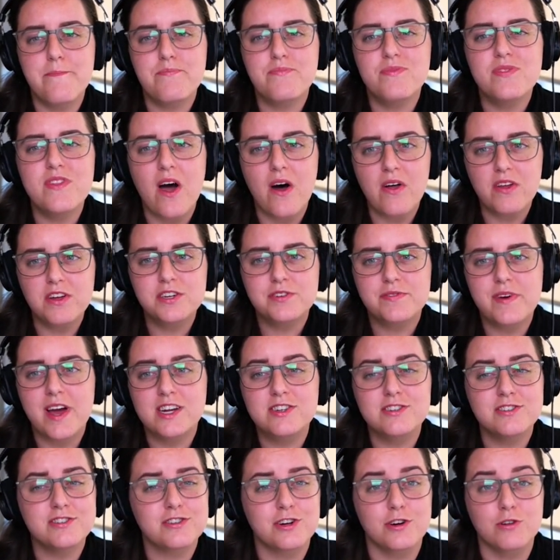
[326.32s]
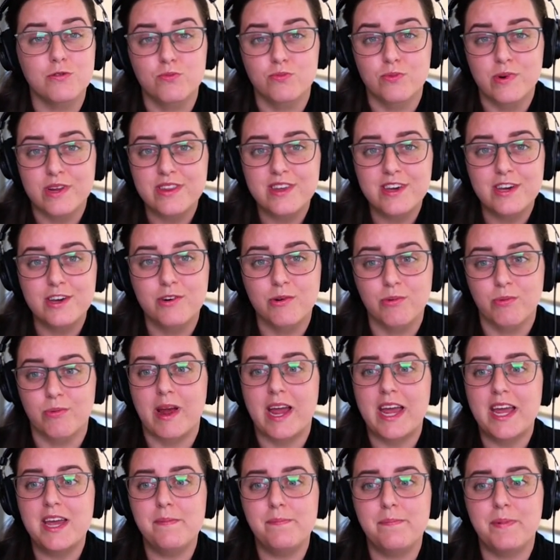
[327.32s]
Knowledge factors are really
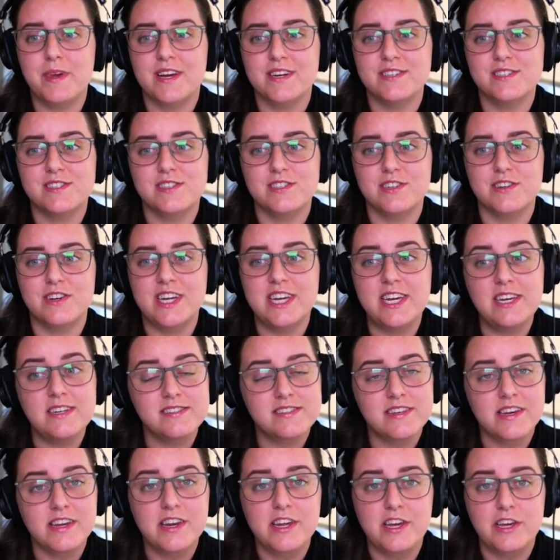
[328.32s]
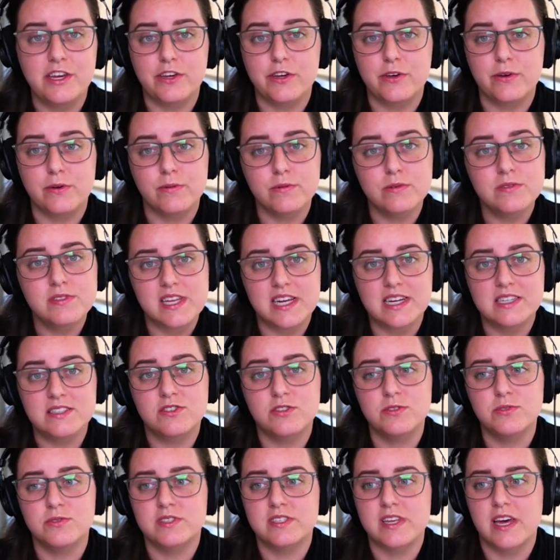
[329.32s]
great because they're easy to use and
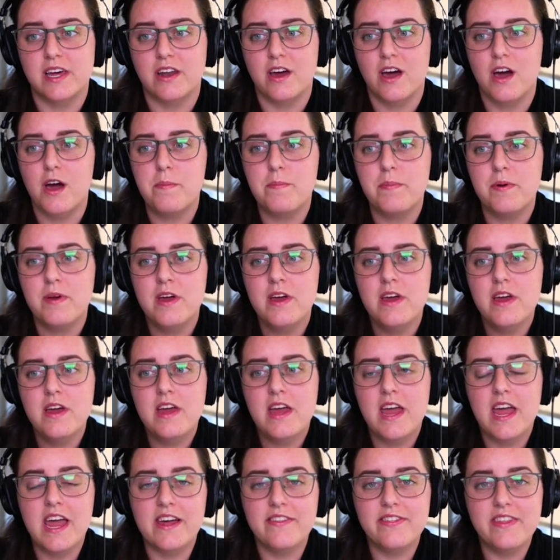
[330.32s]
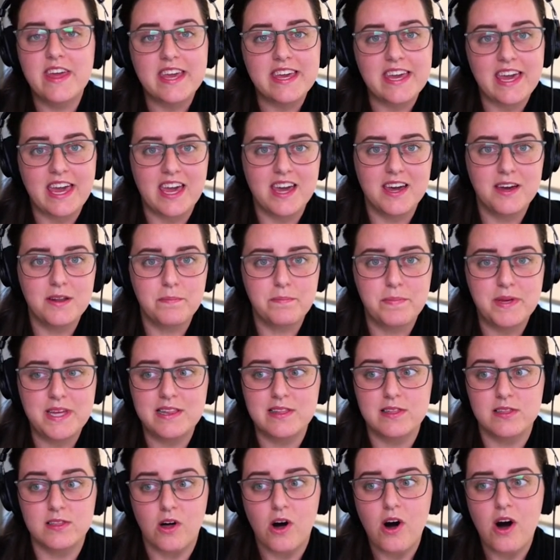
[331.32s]
to set up, and they can't be
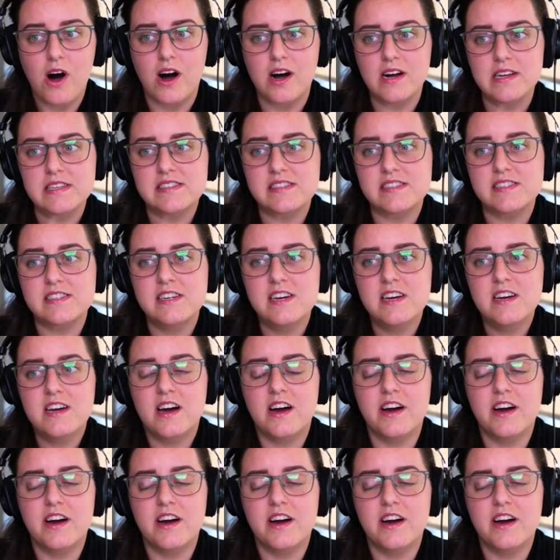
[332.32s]
lost.